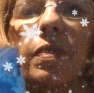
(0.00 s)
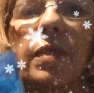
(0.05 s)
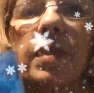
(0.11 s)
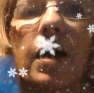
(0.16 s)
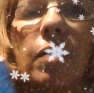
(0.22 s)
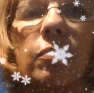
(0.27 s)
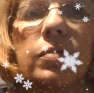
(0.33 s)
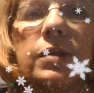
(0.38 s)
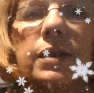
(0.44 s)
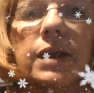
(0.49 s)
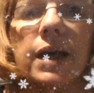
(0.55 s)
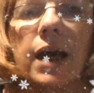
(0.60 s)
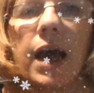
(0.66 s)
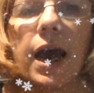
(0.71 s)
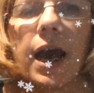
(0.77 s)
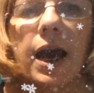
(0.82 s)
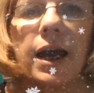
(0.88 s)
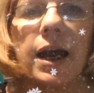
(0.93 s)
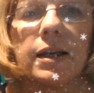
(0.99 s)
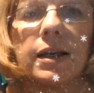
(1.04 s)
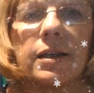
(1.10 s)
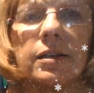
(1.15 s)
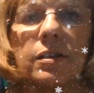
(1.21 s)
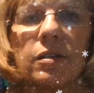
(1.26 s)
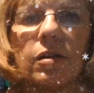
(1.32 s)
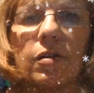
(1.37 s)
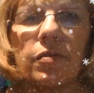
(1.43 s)
that was the
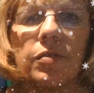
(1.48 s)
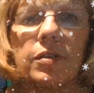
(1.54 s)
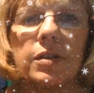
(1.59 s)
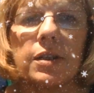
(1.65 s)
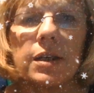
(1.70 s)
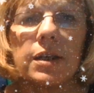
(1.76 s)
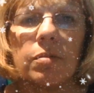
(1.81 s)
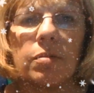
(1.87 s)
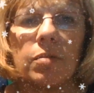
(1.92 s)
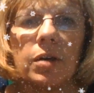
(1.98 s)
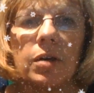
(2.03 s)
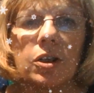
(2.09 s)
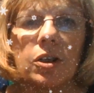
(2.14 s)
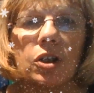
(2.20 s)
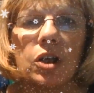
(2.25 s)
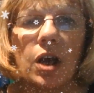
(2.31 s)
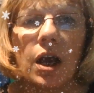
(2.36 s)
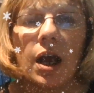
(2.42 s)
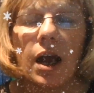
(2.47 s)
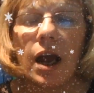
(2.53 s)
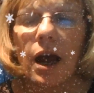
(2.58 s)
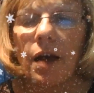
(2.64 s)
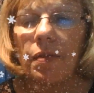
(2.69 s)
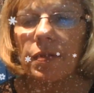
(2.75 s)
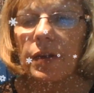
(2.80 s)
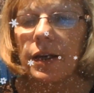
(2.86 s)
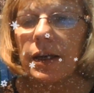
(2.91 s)
end of the sea witch,
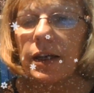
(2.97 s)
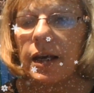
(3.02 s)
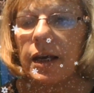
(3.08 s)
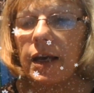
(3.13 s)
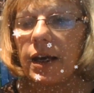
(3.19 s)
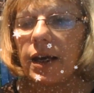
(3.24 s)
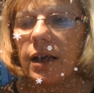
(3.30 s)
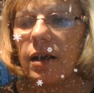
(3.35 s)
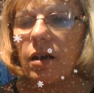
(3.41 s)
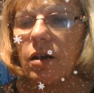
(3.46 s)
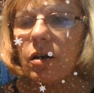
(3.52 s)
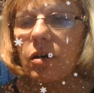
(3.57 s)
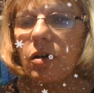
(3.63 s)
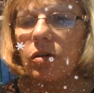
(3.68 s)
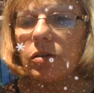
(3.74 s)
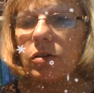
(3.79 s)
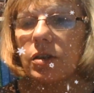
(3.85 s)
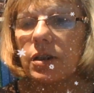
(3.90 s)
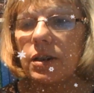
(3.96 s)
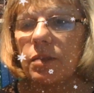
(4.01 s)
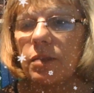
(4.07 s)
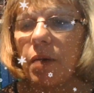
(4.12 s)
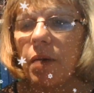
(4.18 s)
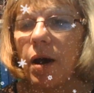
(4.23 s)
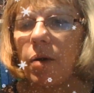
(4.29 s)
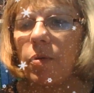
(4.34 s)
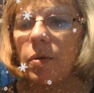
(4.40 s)
and the king got his
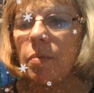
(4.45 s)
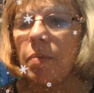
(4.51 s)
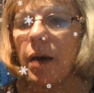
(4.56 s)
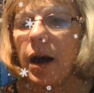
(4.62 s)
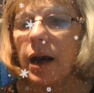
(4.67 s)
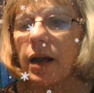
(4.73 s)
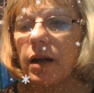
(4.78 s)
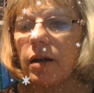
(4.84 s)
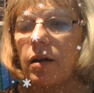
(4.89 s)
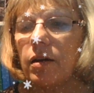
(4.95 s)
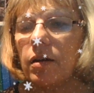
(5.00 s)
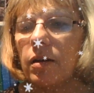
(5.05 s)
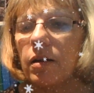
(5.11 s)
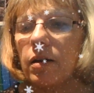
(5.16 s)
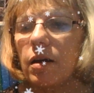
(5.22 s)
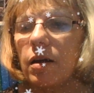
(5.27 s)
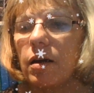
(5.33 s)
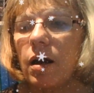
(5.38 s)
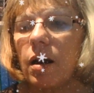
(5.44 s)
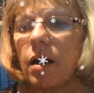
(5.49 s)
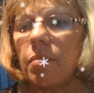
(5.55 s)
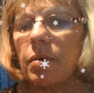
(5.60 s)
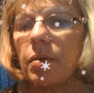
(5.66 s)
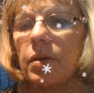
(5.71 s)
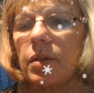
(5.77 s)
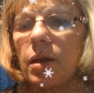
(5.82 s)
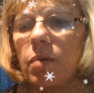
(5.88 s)
power back.
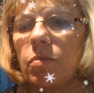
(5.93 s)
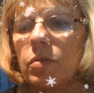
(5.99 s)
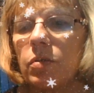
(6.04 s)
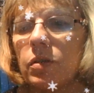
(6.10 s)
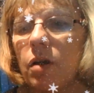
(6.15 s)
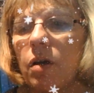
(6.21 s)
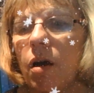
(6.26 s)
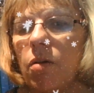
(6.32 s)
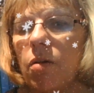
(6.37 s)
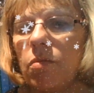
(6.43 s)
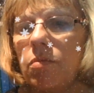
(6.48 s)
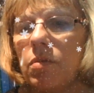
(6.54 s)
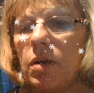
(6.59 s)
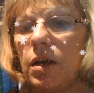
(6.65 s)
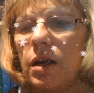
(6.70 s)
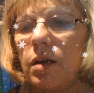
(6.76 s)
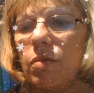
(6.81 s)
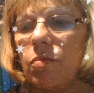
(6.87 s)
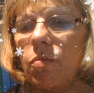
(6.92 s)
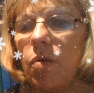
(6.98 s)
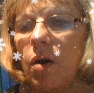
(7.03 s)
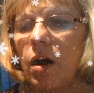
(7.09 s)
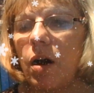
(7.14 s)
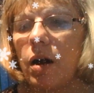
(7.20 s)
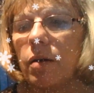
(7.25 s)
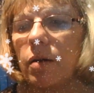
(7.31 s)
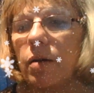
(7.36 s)
But there was only
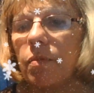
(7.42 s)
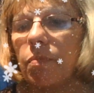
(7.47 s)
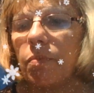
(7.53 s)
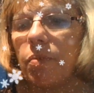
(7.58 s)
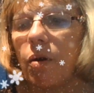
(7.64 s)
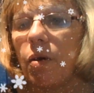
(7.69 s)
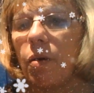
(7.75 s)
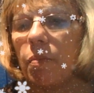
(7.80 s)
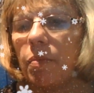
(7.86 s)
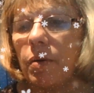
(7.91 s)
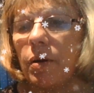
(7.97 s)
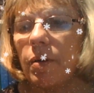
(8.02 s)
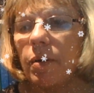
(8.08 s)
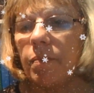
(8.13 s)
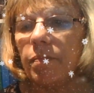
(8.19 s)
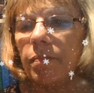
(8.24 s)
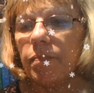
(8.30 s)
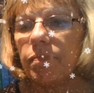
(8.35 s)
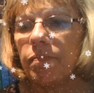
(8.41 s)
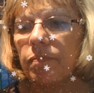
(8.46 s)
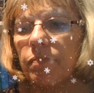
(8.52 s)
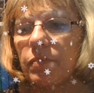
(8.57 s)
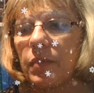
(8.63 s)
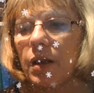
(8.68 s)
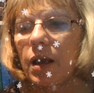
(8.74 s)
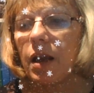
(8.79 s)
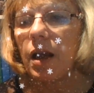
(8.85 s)
one problem.
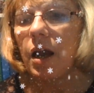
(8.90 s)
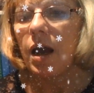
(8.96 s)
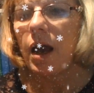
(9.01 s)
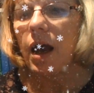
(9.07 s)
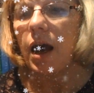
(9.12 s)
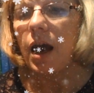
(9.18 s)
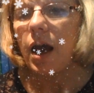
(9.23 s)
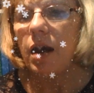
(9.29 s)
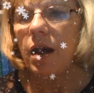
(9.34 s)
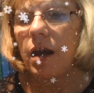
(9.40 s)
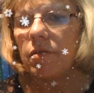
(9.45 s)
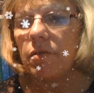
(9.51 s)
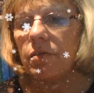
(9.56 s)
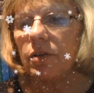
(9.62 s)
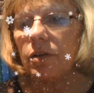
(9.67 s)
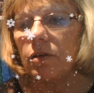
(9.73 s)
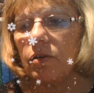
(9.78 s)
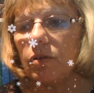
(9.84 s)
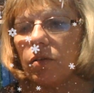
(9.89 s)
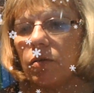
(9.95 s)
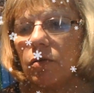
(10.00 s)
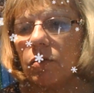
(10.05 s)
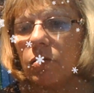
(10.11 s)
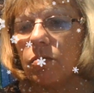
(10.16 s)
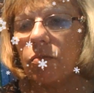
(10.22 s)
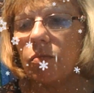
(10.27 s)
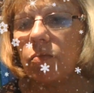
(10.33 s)
Ariel
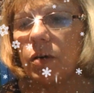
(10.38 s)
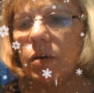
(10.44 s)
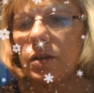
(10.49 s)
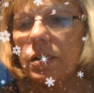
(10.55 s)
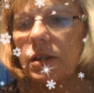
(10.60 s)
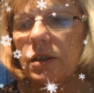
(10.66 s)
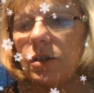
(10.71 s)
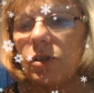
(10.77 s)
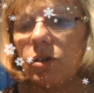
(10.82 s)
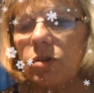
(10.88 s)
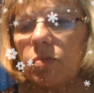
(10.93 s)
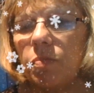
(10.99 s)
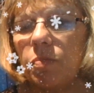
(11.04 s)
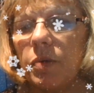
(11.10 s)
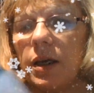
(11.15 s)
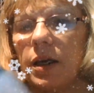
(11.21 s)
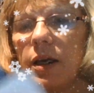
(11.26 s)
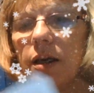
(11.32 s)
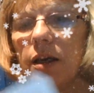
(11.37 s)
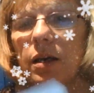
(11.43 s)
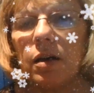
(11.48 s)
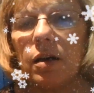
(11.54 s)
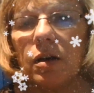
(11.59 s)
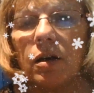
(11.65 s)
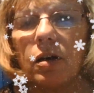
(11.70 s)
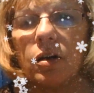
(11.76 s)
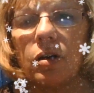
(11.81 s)
wanted to be
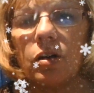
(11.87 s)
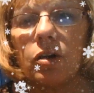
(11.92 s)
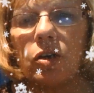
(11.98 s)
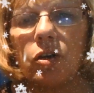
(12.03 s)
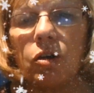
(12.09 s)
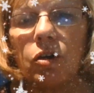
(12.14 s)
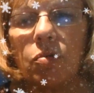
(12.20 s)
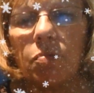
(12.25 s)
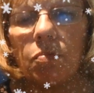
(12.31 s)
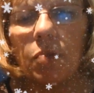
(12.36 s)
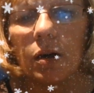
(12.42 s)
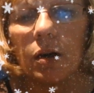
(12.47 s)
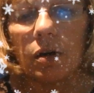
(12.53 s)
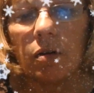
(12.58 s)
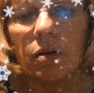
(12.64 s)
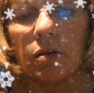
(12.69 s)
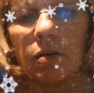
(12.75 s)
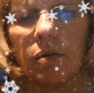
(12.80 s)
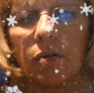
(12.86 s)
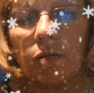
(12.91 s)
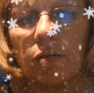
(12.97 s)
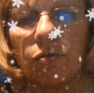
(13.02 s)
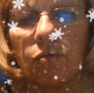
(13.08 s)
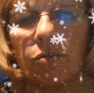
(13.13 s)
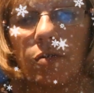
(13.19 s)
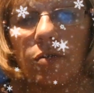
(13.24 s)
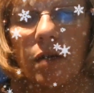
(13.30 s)
a human
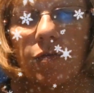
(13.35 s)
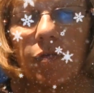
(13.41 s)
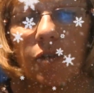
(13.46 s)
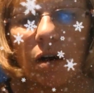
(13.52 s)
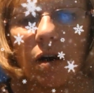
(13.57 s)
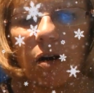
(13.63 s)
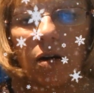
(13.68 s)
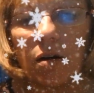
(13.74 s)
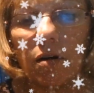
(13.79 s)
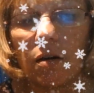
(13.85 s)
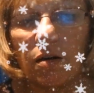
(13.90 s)
forever.